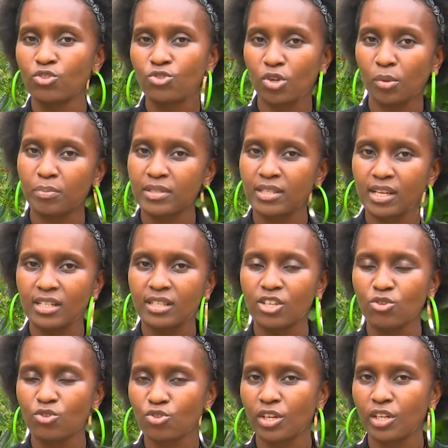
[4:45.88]
soaps that
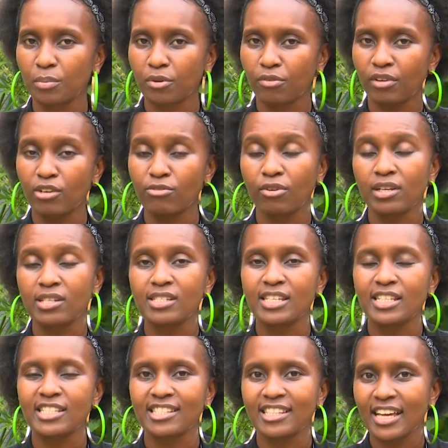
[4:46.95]
they usually provide for our
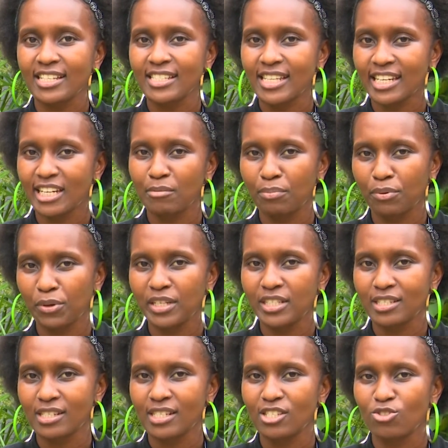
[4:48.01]
skin, their selling
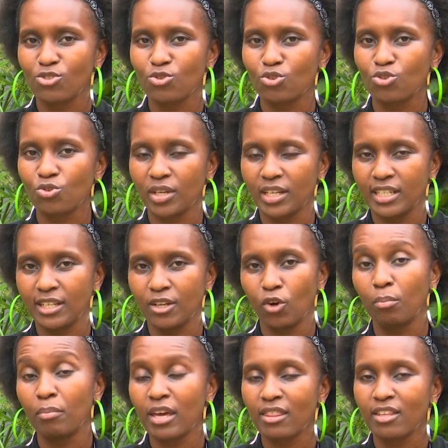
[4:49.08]
point is usually,
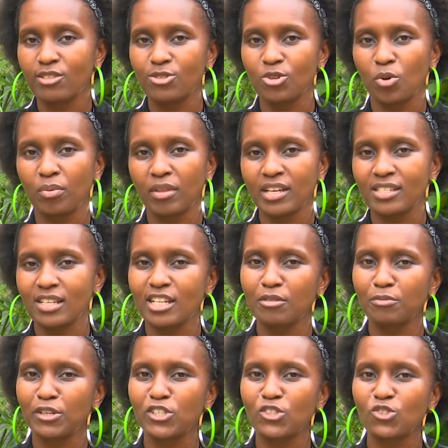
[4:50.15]
or bathing soap, their
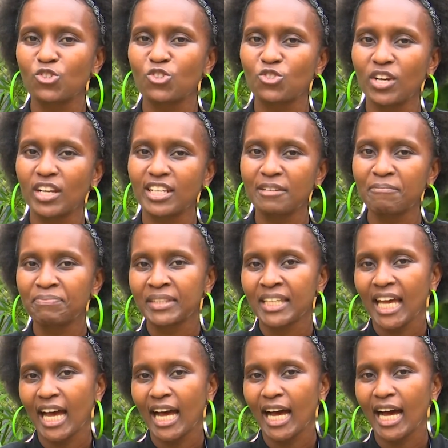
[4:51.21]
selling point is usually
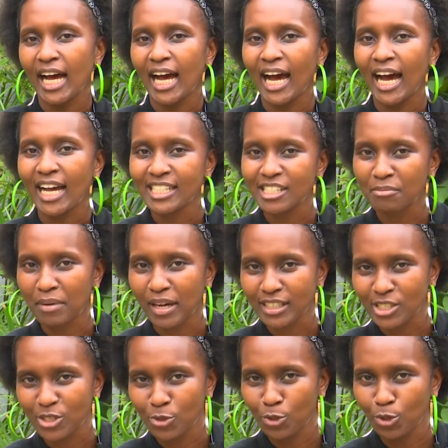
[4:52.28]
uh,
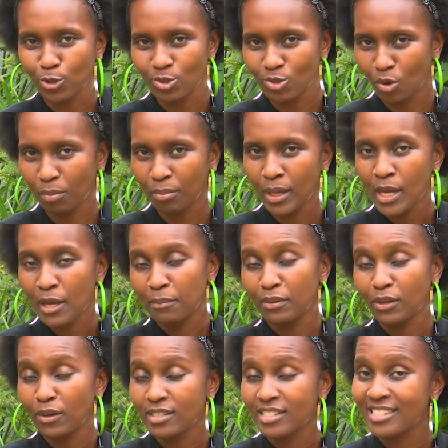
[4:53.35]
antibacterial soap
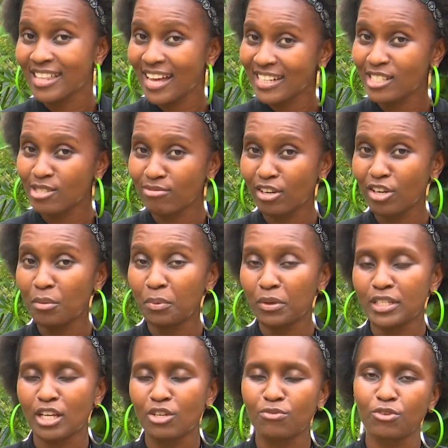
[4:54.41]
because that is very
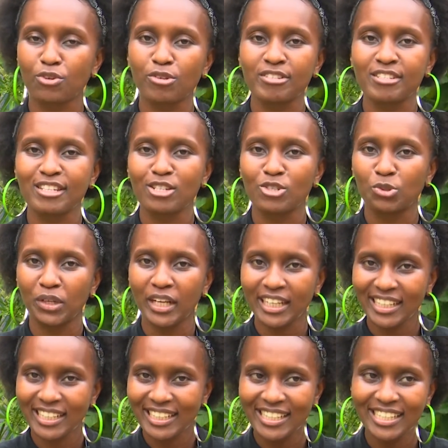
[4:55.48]
important for your skin to
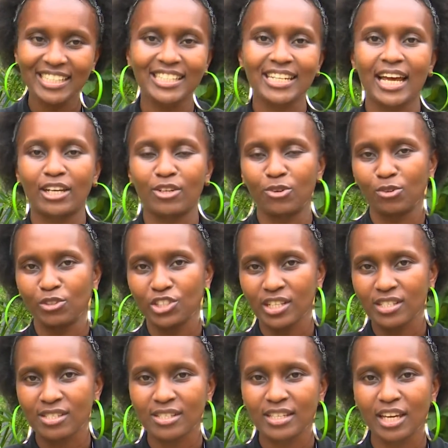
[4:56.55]
clean it and, you know,
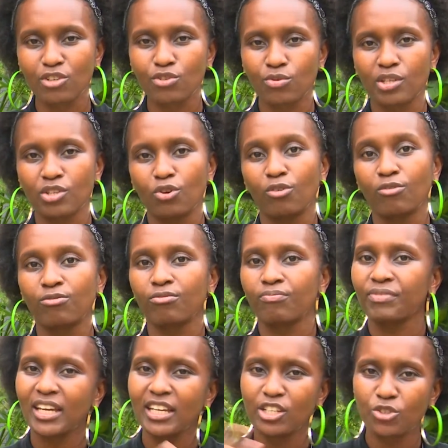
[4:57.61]
just get rid of
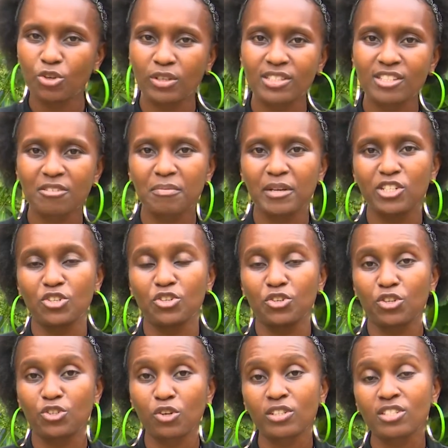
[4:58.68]
any toxic
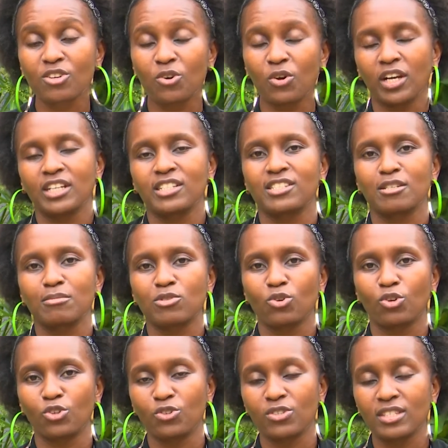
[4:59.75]
material, toxic organisms
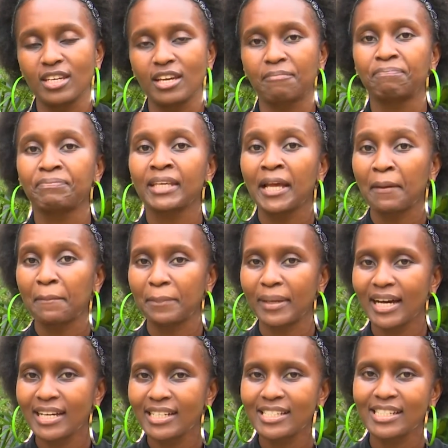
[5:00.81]
on your skin.
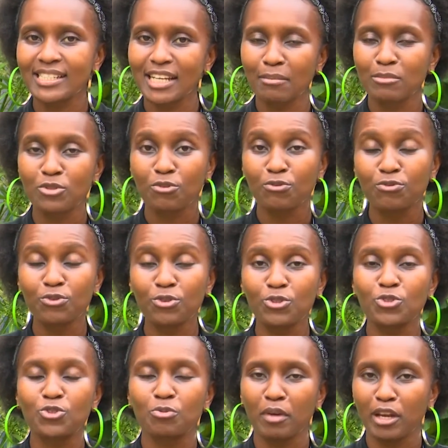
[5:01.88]
But in terms of
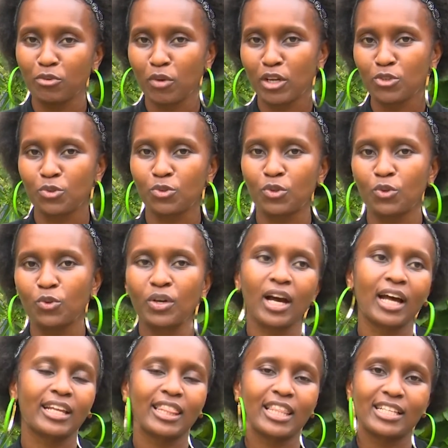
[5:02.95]
food, you might want to look
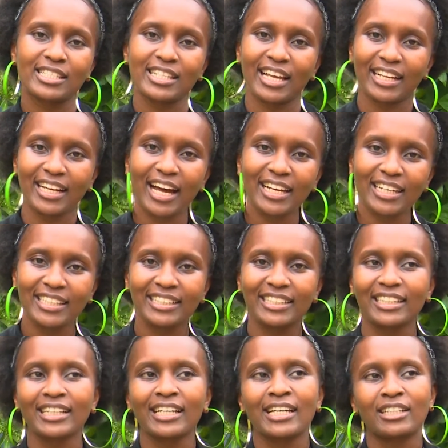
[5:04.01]
at things like garlic,
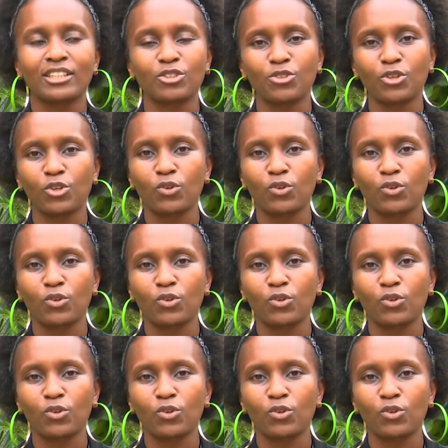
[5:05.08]
you know,